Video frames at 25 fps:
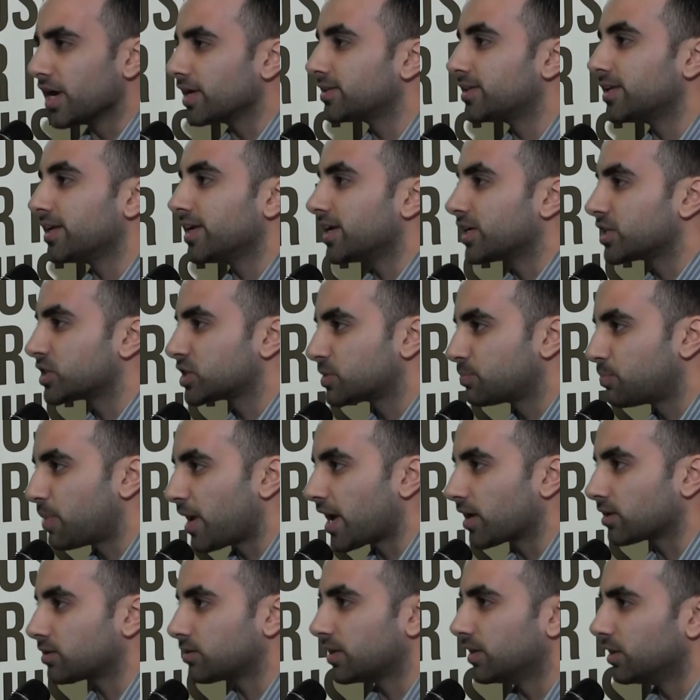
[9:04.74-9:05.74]
not to
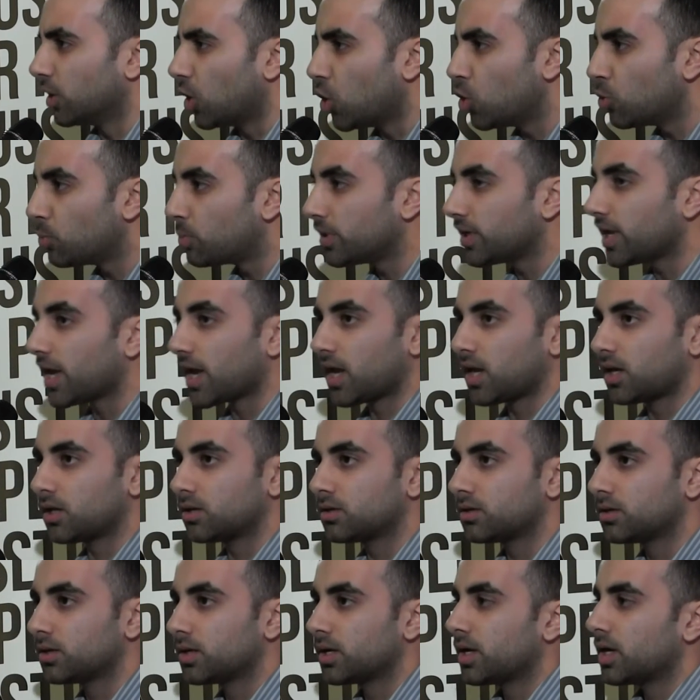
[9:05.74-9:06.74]
expect an open
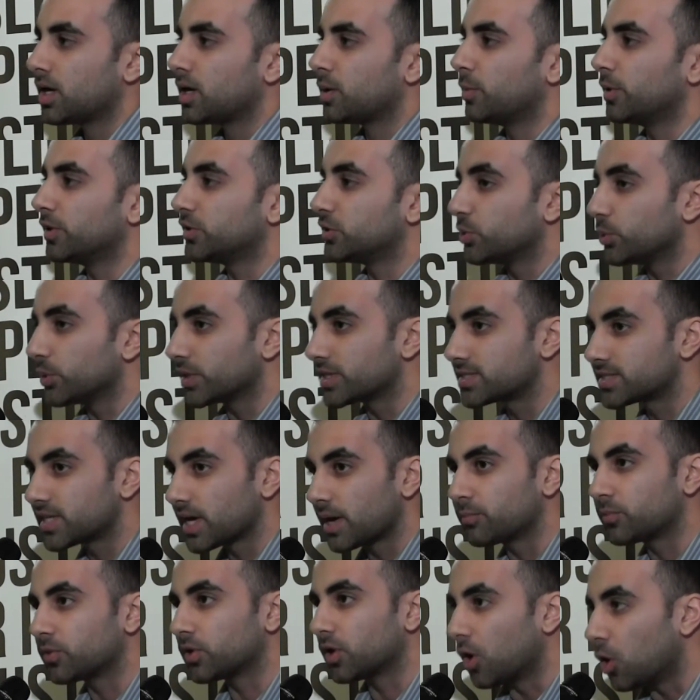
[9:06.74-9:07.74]
hand, but to
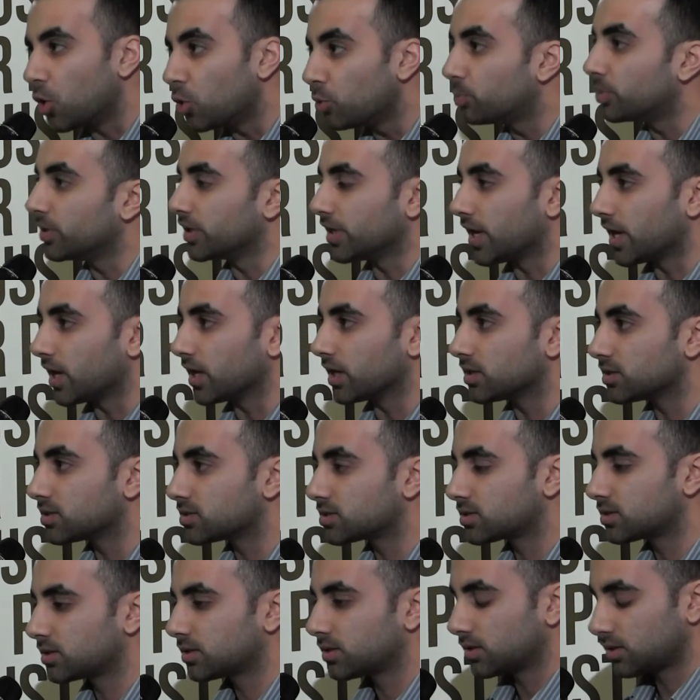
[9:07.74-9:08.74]
accept open
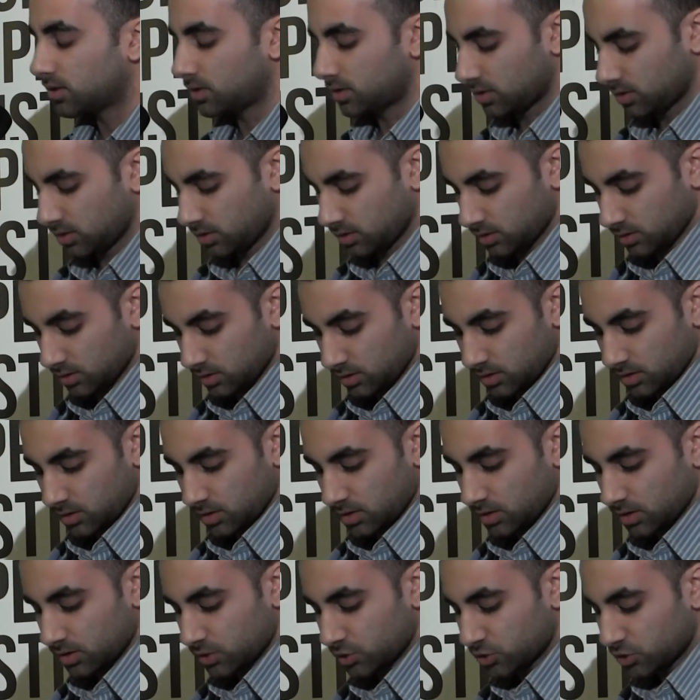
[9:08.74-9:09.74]
hands.
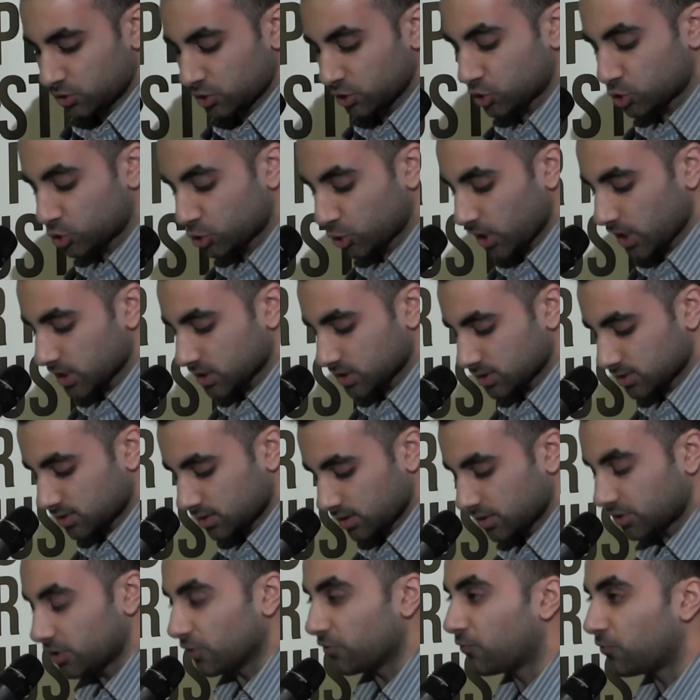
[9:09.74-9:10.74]
To
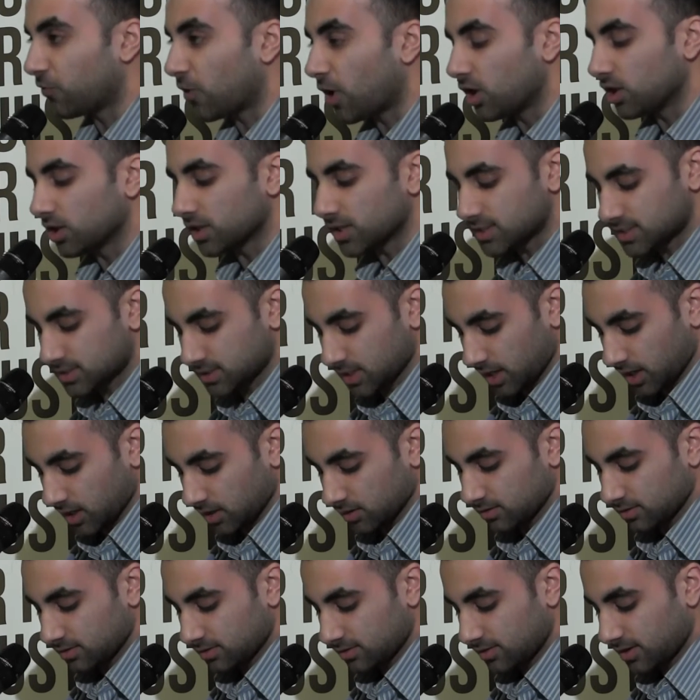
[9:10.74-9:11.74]
trust the falling
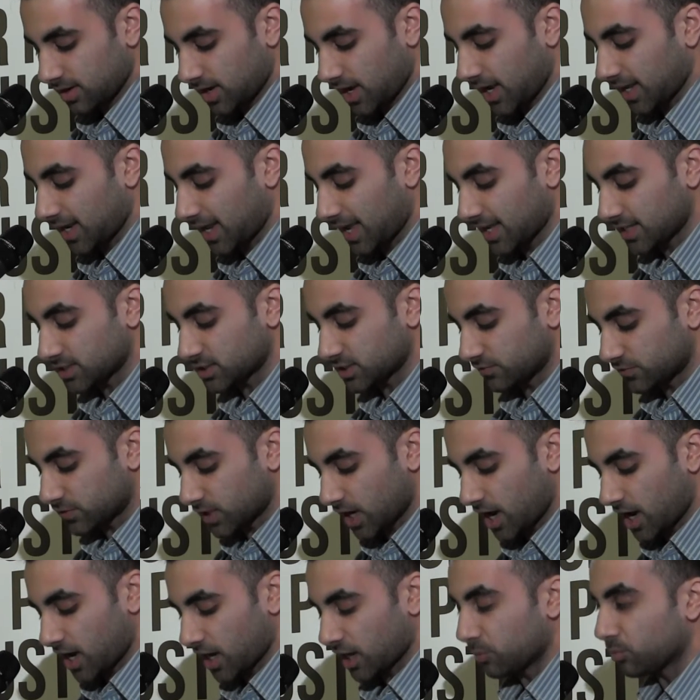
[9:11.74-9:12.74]
sand and hands of
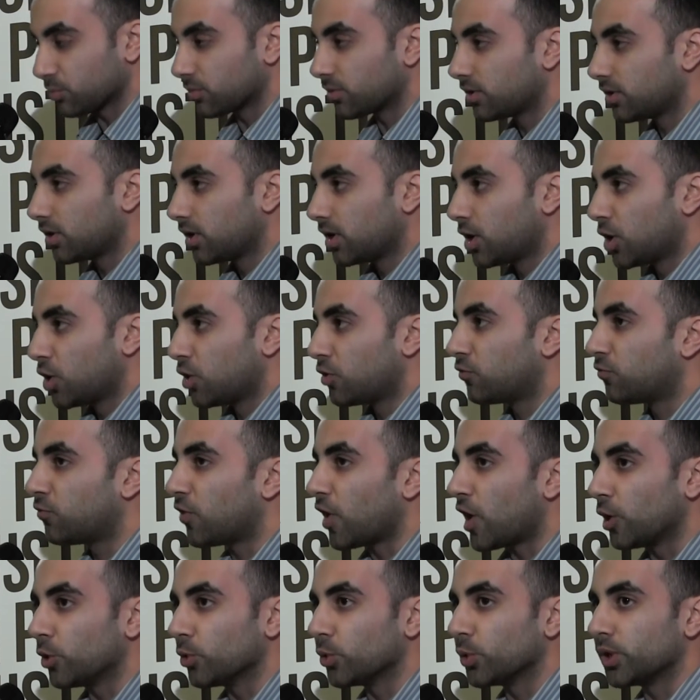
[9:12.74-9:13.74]
time,
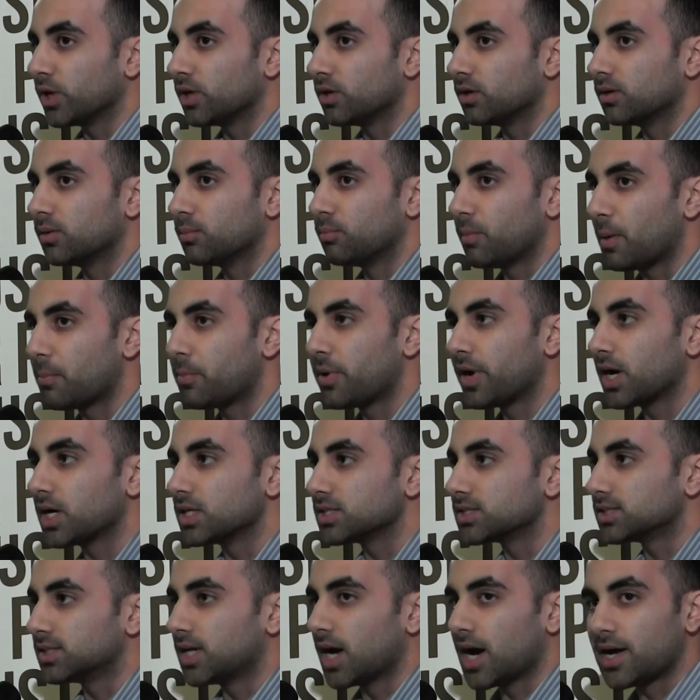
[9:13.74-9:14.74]
following my
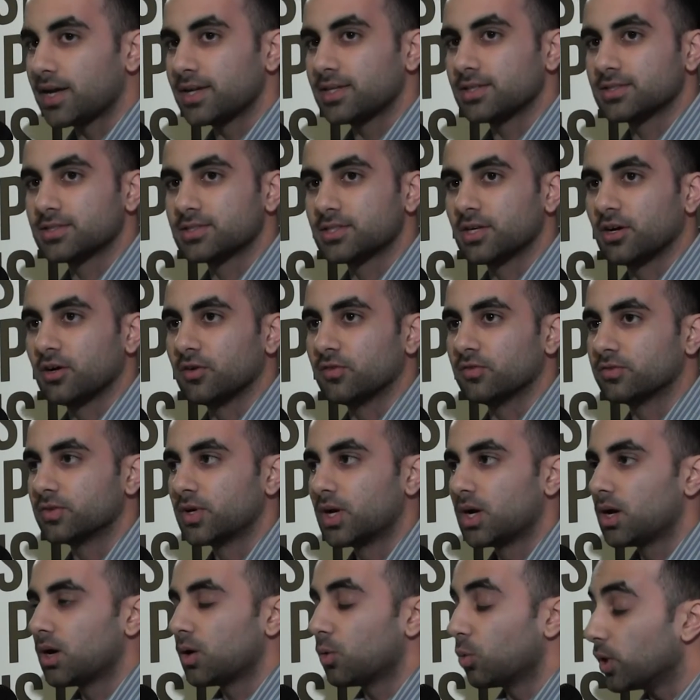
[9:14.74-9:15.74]
parents' guidance of,
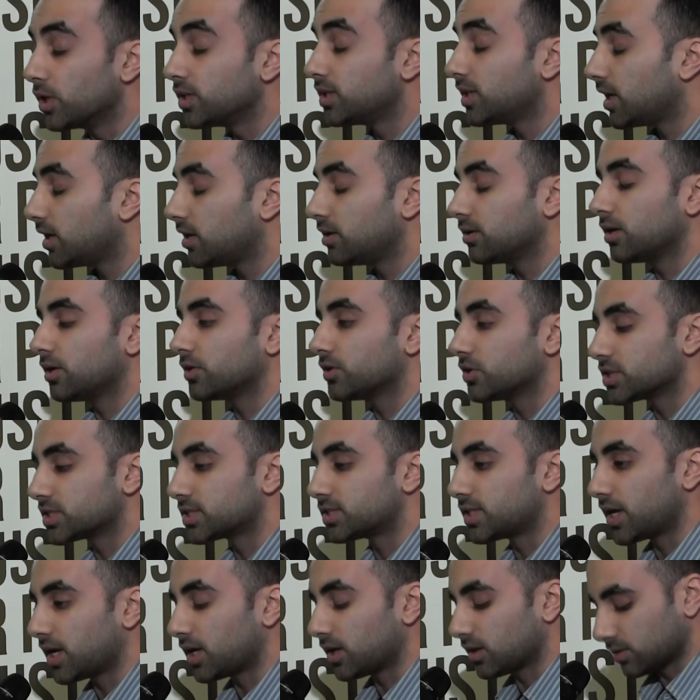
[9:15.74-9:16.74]
one day you'll
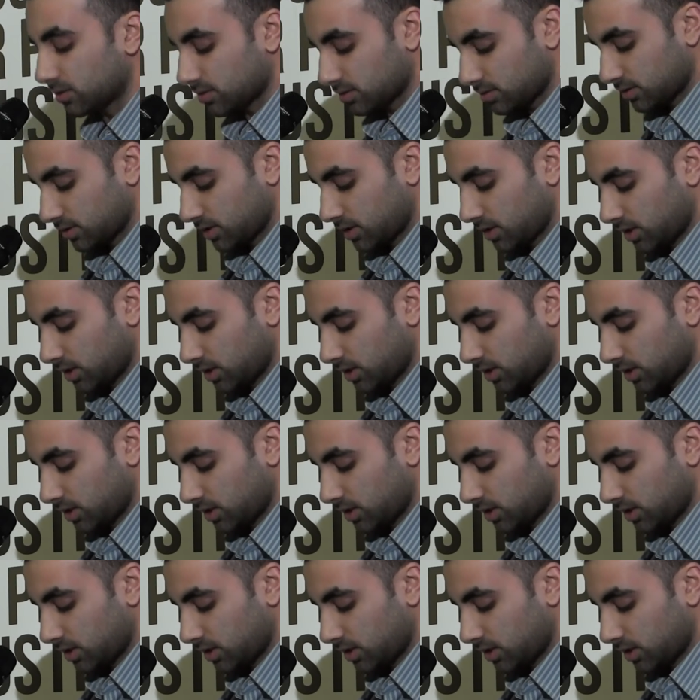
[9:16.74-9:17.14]
understand.